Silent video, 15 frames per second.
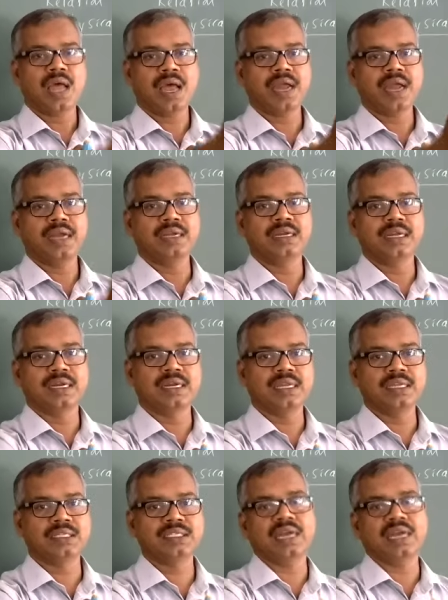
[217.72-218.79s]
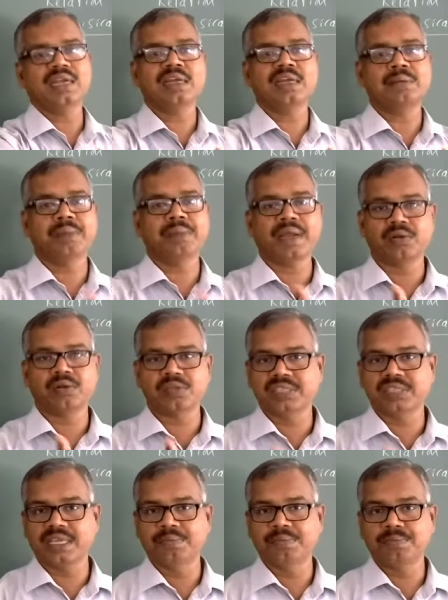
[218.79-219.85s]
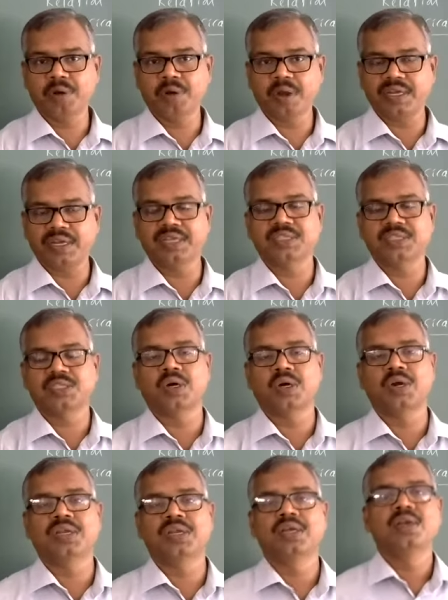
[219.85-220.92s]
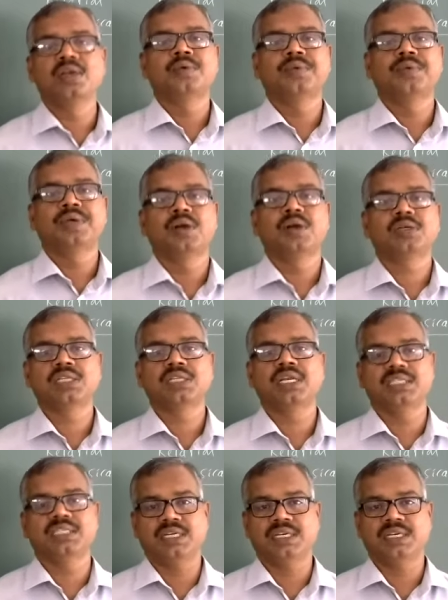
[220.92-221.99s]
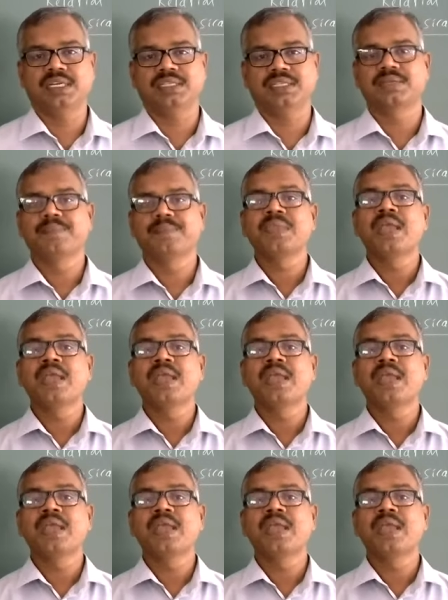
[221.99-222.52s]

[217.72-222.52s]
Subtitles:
and reach and come back to the same point. It is called one oscillation. Yes.